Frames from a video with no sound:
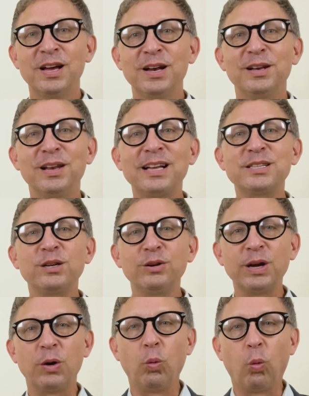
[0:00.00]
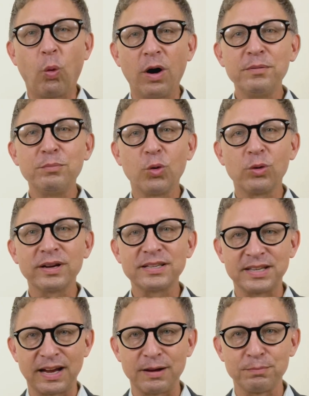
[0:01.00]
Let's look at one more
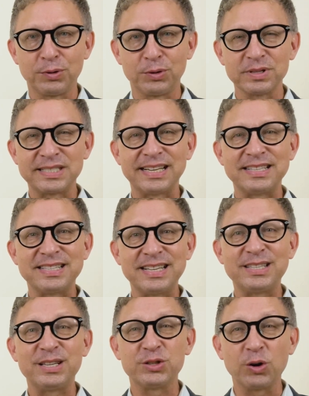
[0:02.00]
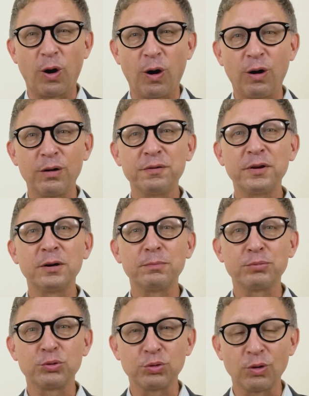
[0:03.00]
example, since this is often a
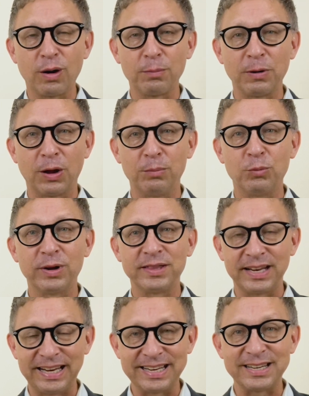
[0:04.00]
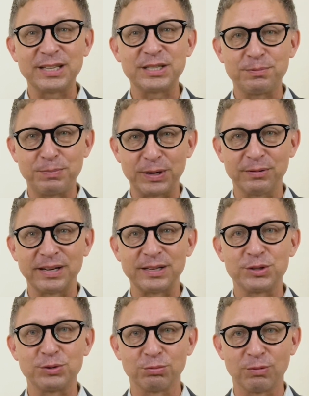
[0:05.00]
problem with
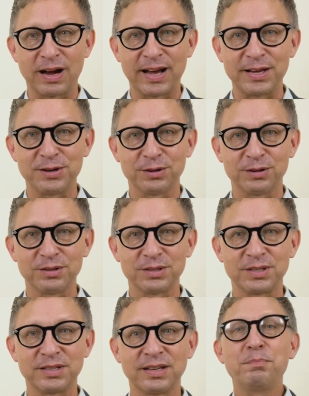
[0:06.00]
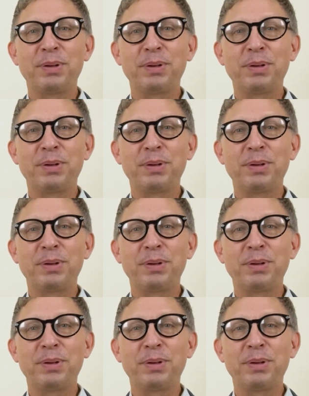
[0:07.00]
inexperienced writers.